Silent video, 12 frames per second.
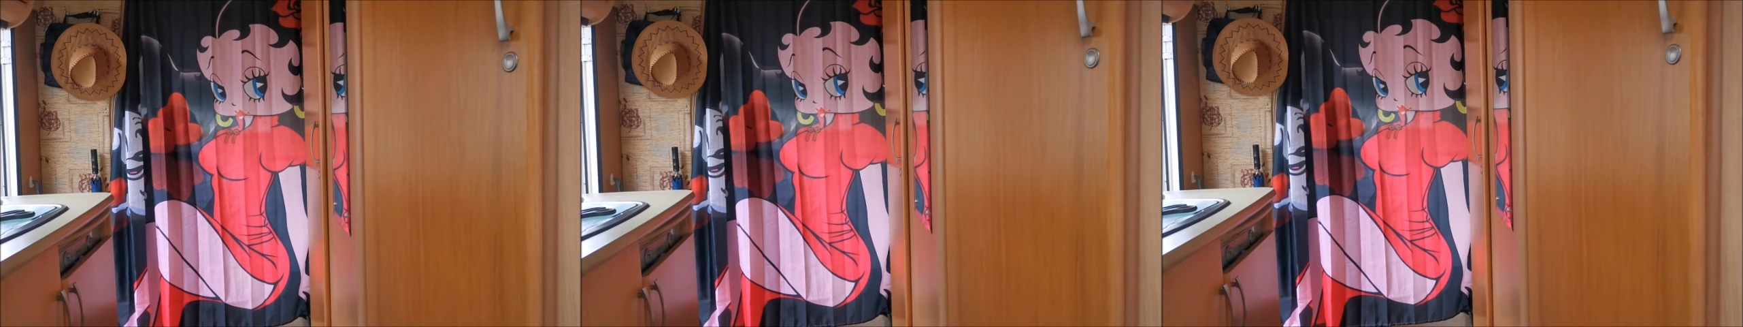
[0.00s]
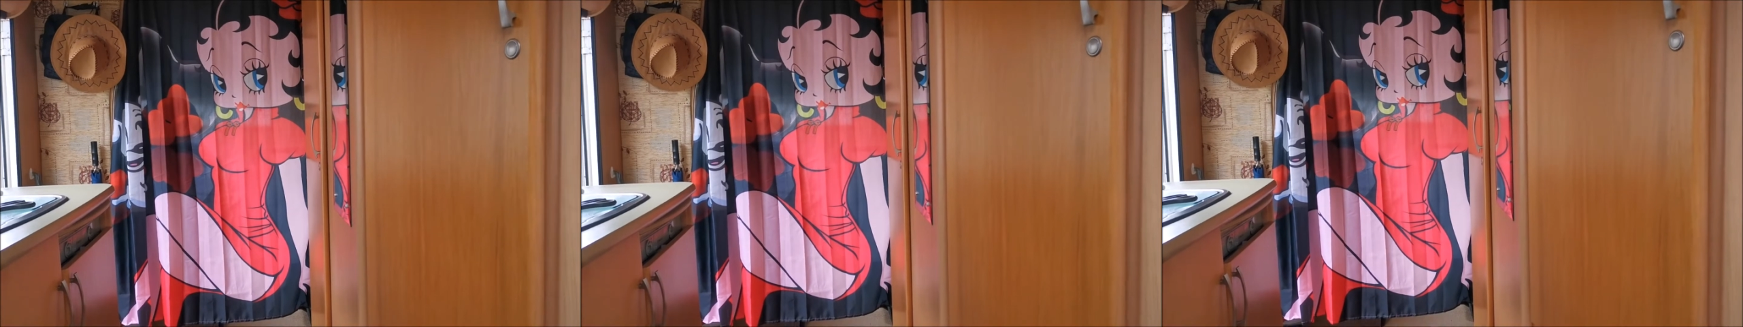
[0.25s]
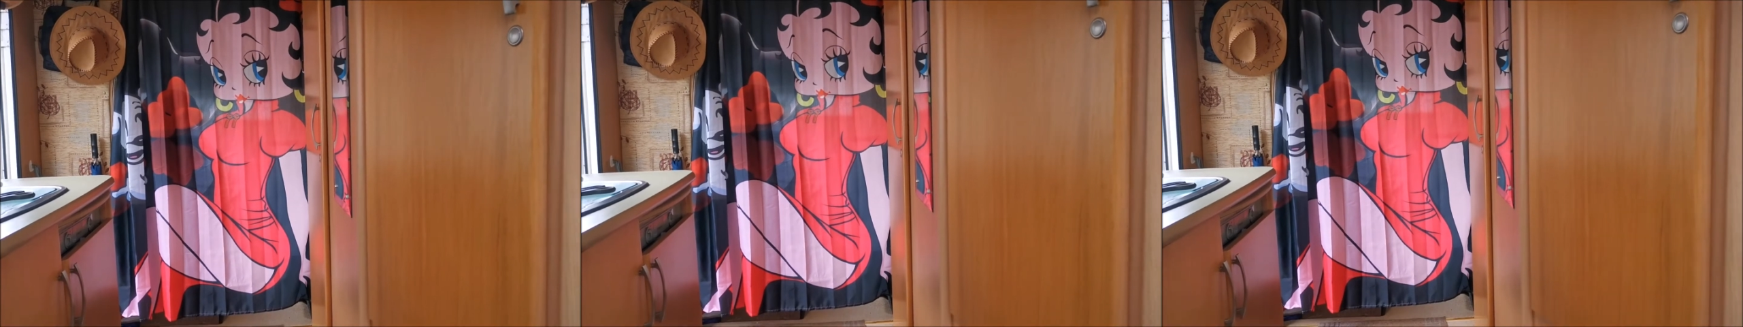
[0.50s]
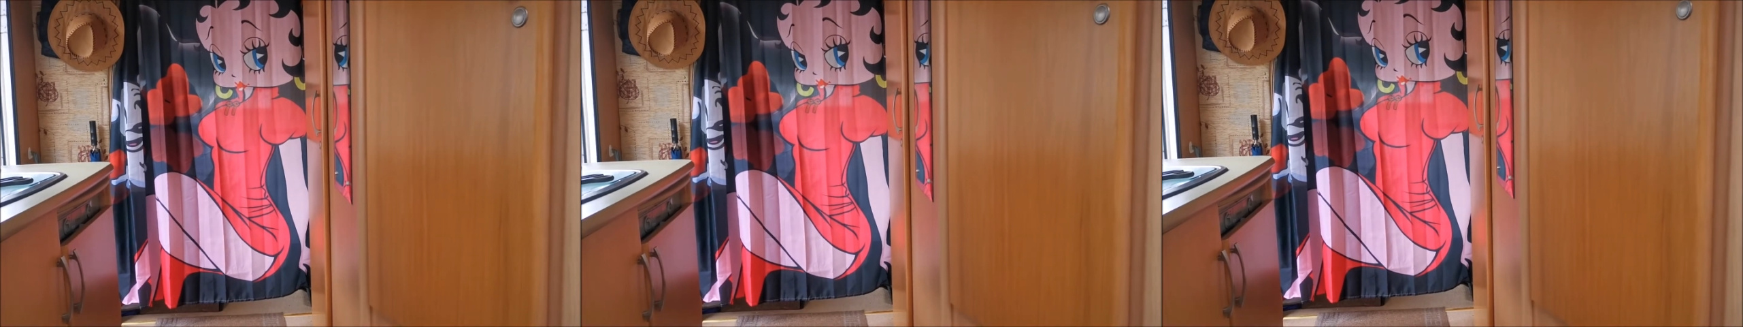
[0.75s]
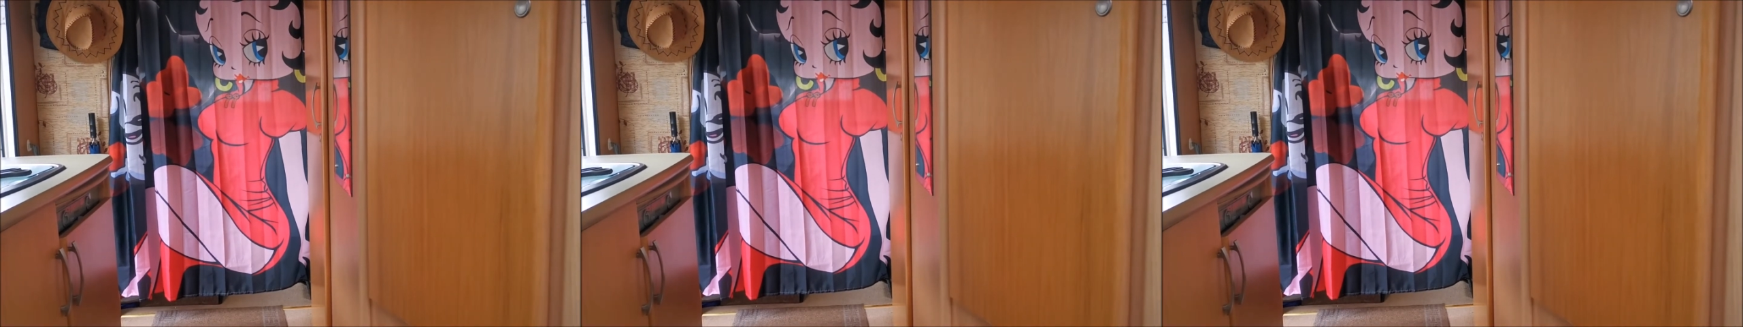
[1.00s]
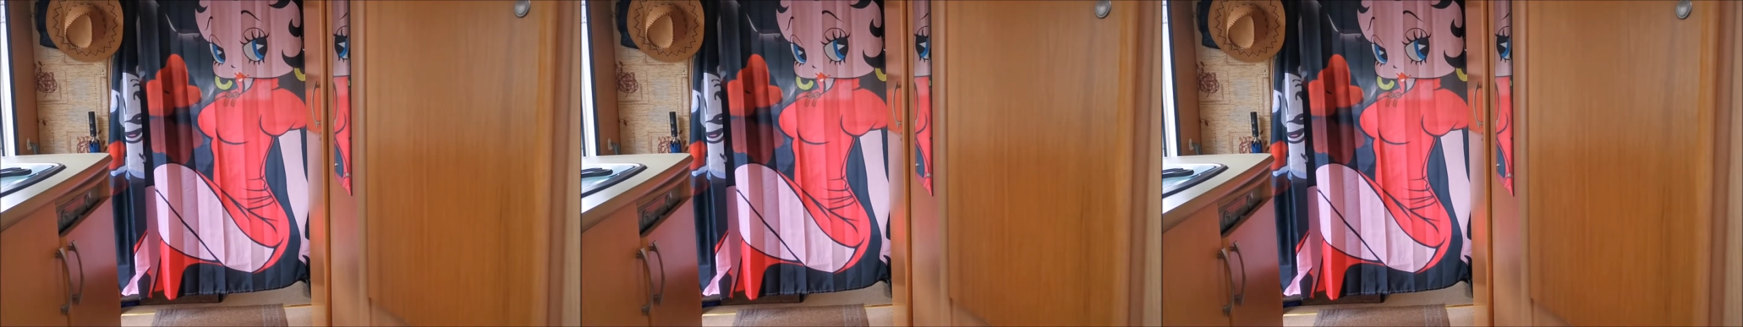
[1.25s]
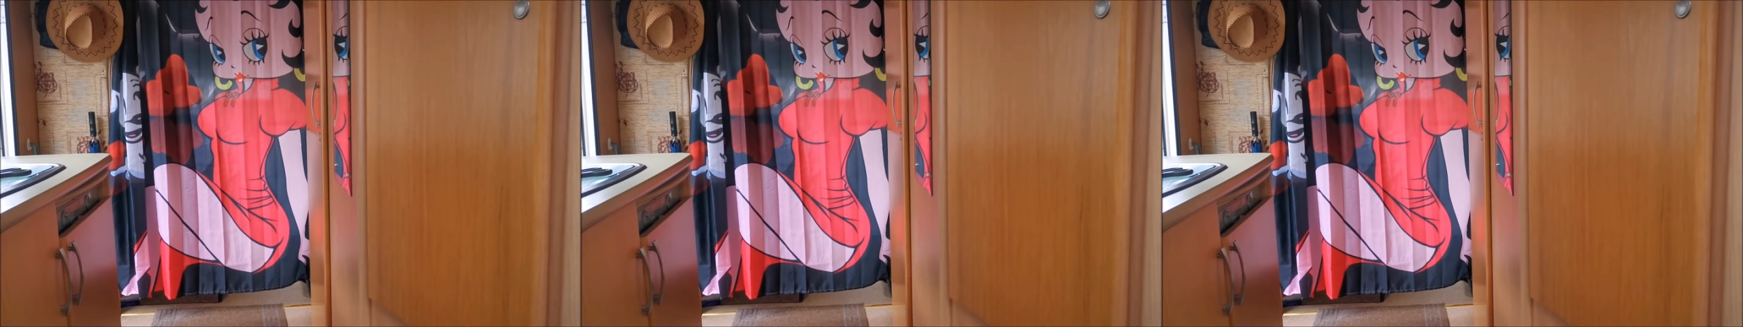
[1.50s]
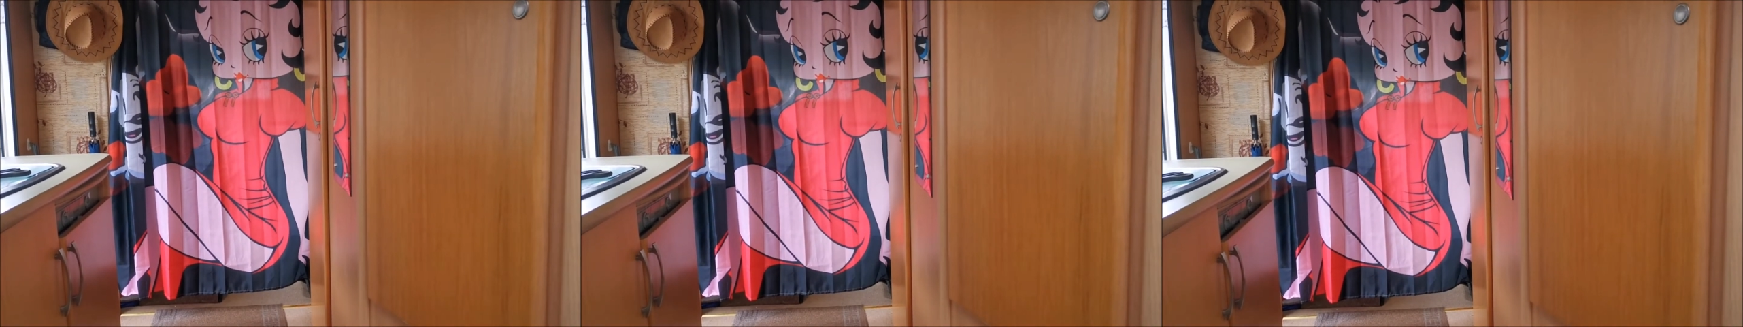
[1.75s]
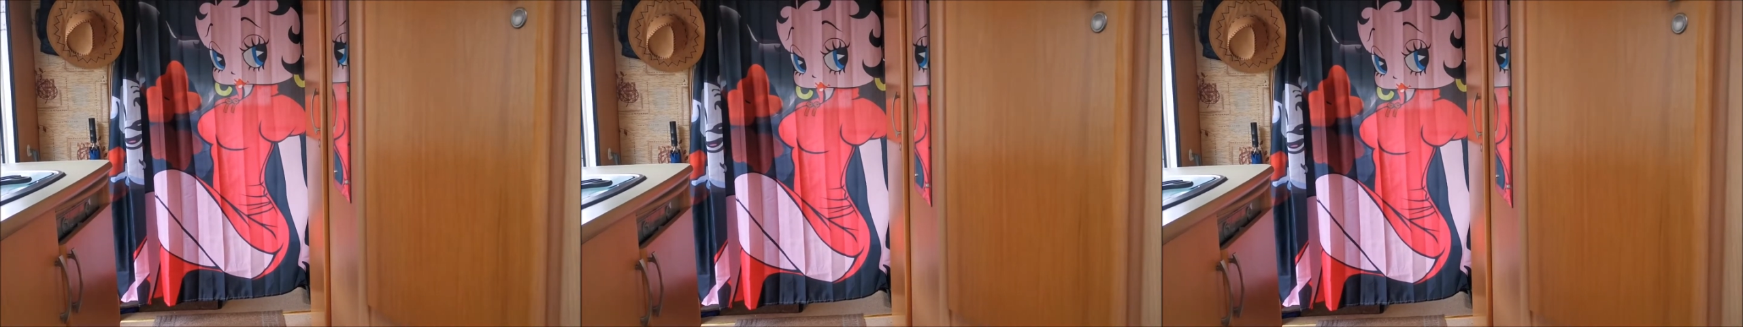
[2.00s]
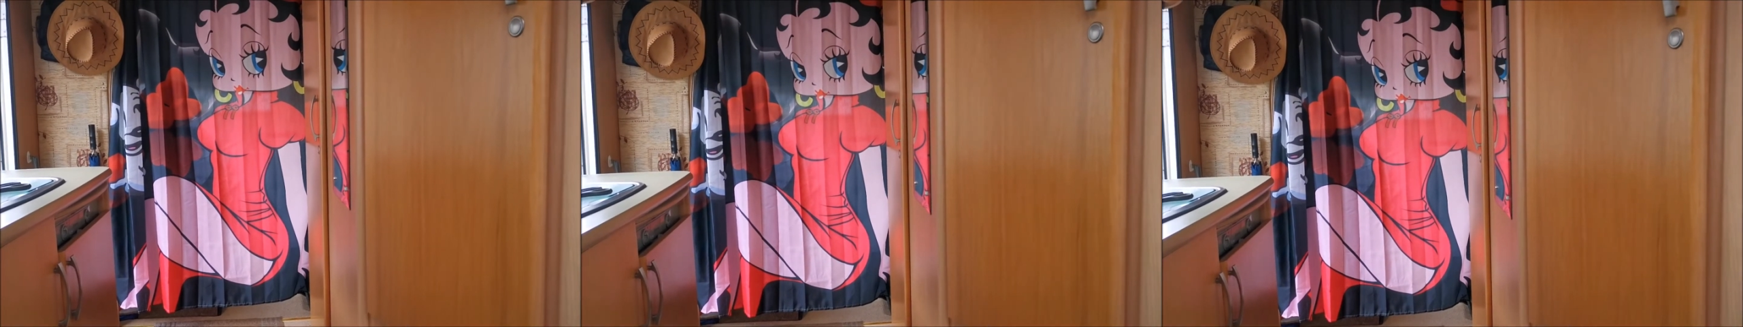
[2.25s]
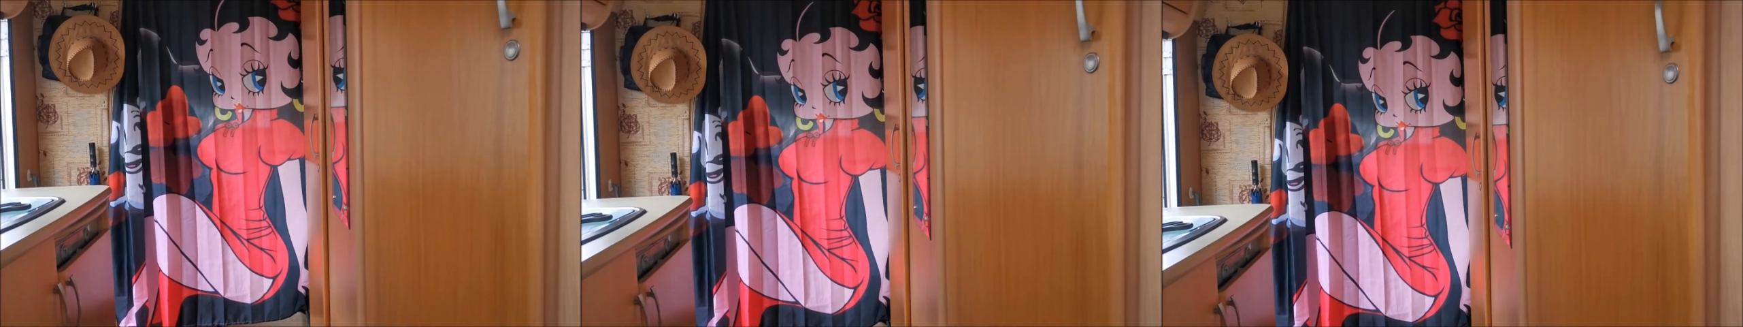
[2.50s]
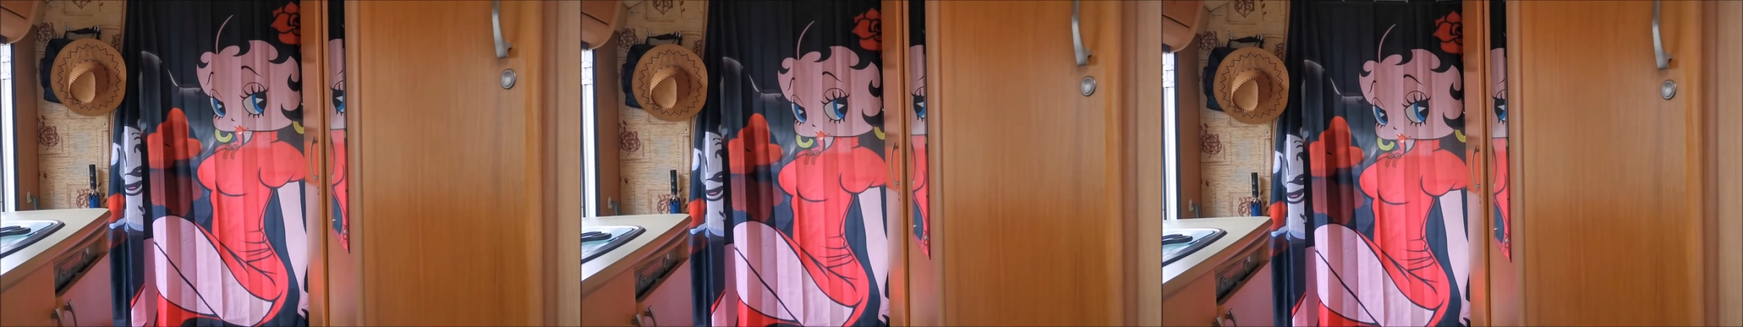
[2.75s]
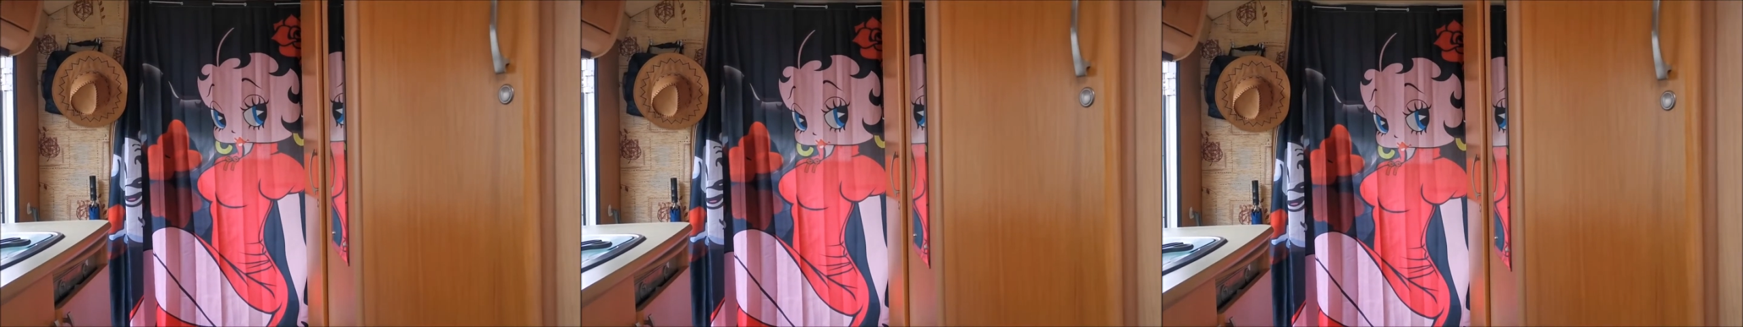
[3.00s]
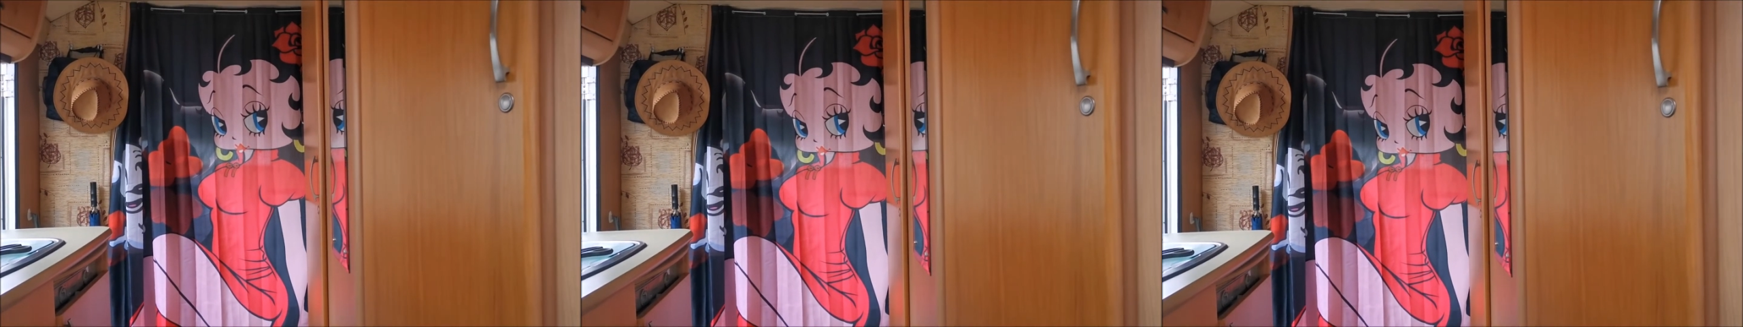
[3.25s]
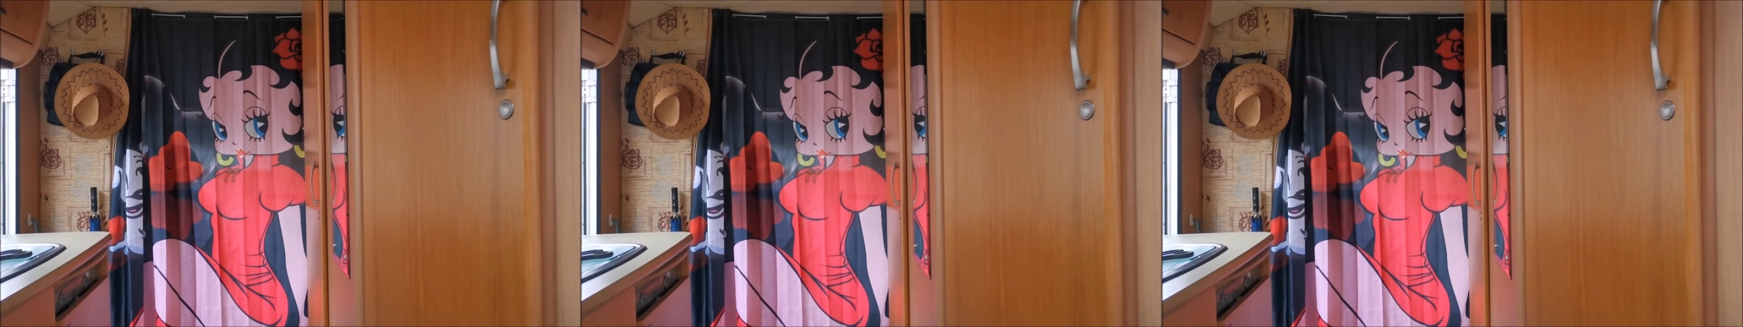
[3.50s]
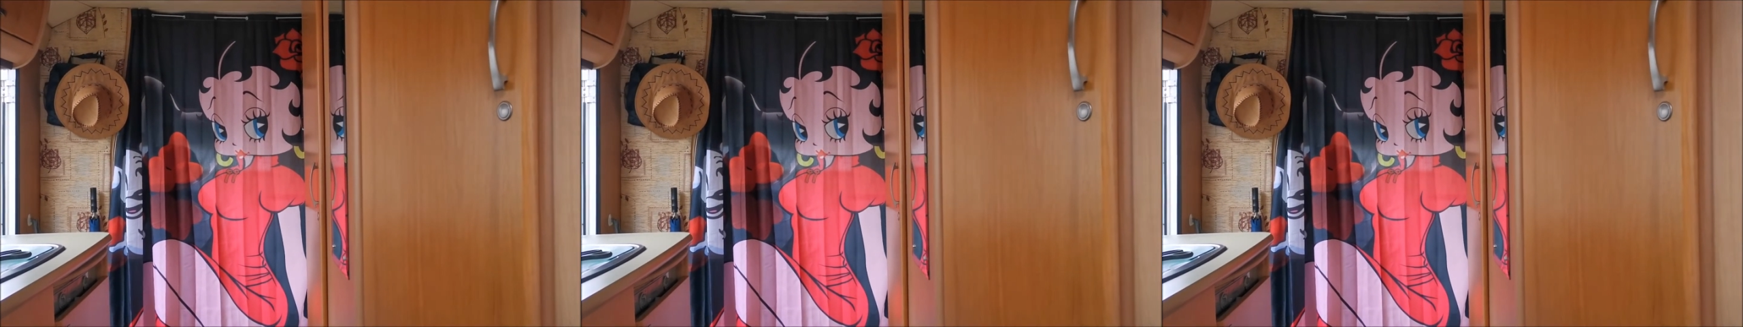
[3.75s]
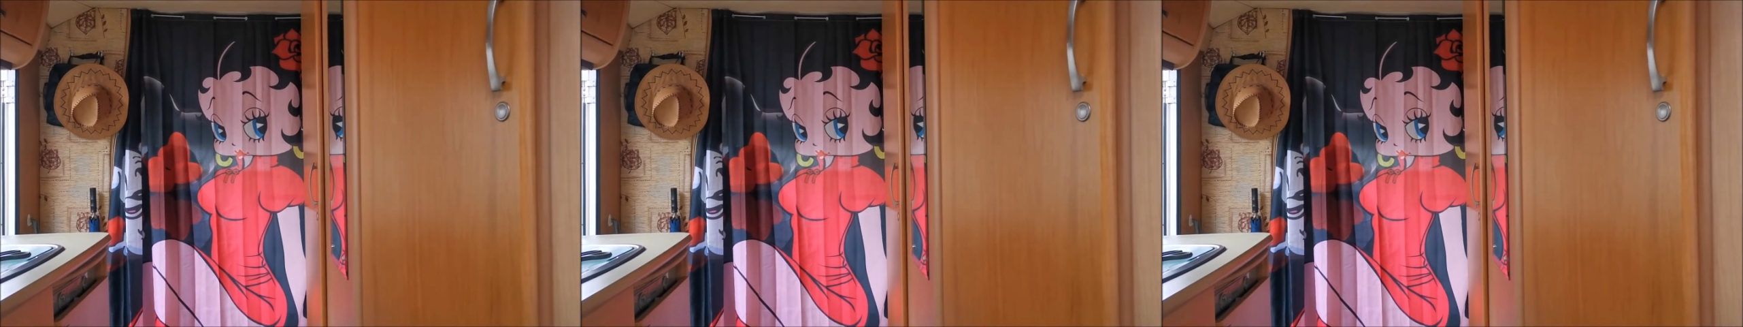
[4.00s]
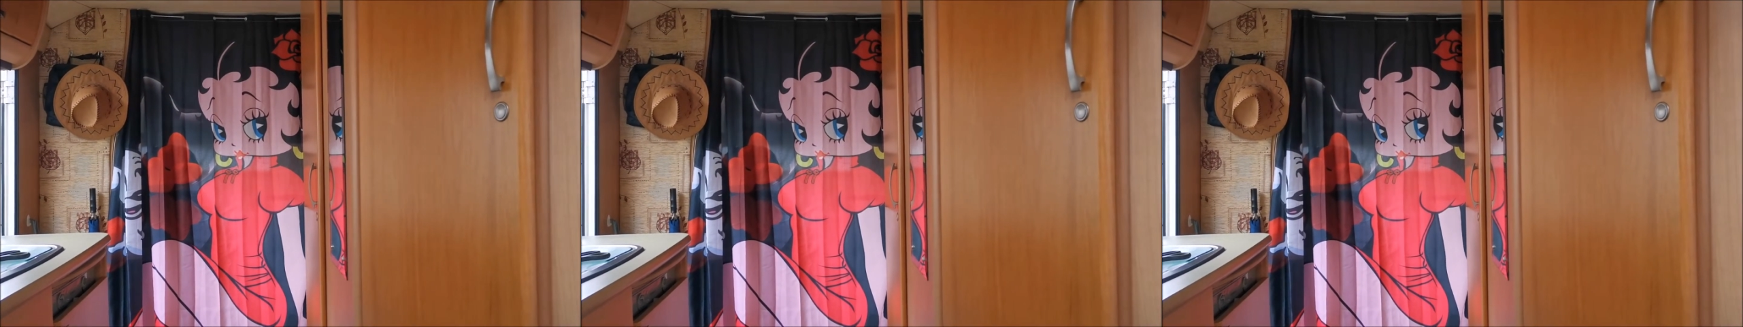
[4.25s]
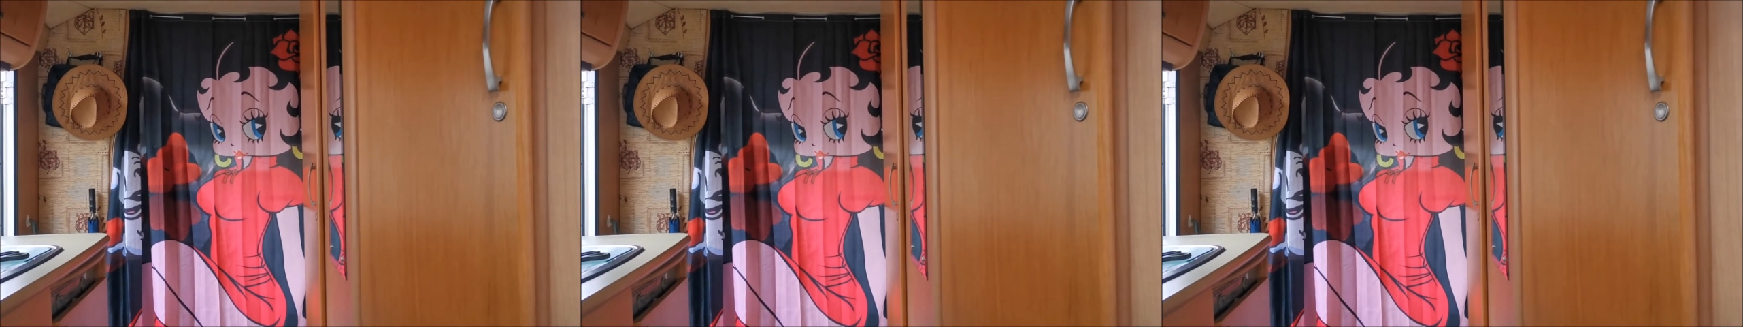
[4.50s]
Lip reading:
(no speaker visible)